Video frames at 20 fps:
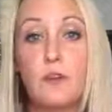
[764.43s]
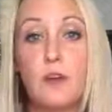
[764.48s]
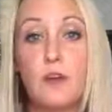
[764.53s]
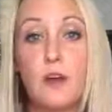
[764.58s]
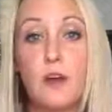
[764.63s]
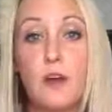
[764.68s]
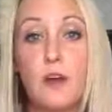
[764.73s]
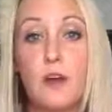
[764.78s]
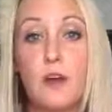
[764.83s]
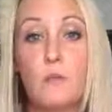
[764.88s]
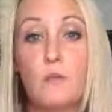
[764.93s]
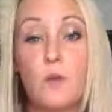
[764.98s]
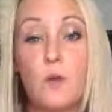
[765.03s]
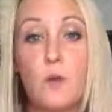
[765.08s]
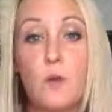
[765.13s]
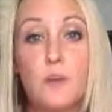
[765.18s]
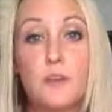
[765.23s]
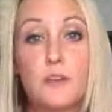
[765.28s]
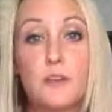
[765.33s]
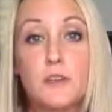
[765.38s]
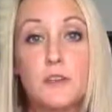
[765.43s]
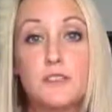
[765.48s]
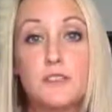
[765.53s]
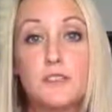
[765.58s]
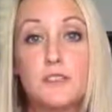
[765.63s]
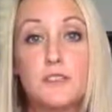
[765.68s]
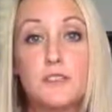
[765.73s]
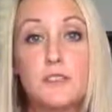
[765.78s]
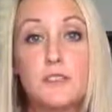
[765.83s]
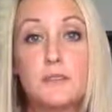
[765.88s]
or it's
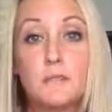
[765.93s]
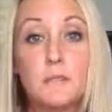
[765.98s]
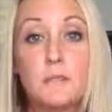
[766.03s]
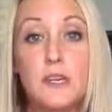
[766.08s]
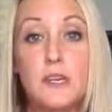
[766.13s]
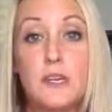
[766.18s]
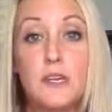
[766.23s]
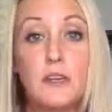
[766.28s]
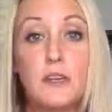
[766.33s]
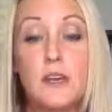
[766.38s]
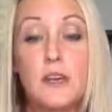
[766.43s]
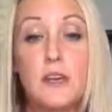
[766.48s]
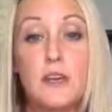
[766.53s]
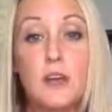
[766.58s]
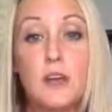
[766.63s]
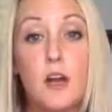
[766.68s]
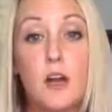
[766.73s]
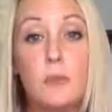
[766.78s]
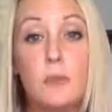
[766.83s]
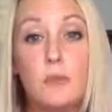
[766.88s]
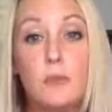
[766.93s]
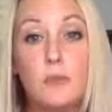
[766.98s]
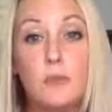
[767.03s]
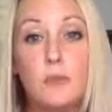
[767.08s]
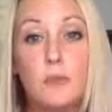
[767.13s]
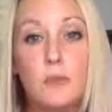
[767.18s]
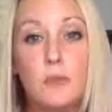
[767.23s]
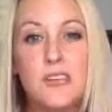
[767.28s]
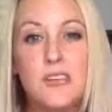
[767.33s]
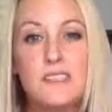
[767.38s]
just me and a couple
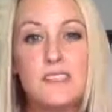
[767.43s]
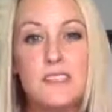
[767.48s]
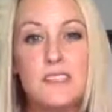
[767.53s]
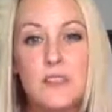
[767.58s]
employees,